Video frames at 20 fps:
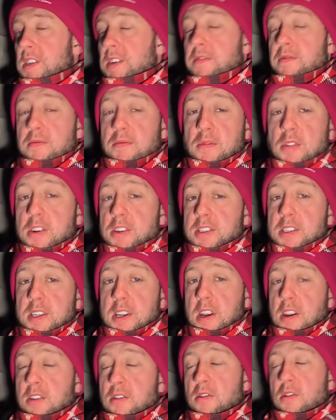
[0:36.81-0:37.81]
even worse than
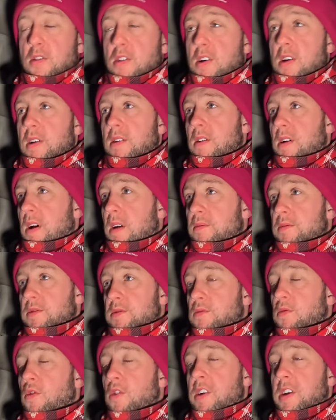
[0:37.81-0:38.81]
I thought. I was
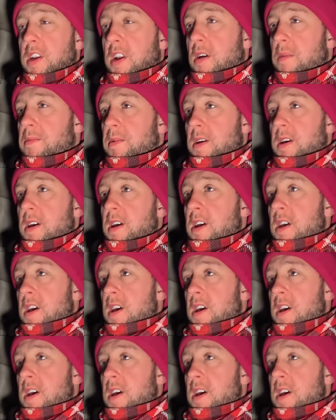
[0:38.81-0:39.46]
woken up at